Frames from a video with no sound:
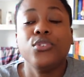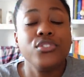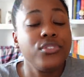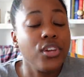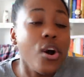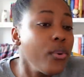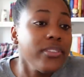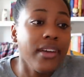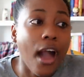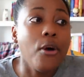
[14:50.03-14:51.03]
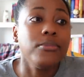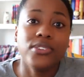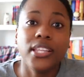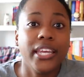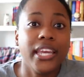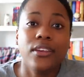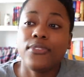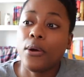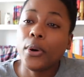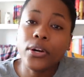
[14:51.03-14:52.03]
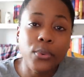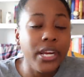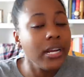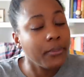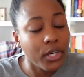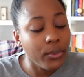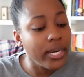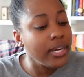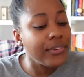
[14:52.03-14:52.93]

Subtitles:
just go with how I'm feeling. And if I want to read, I'm going to read.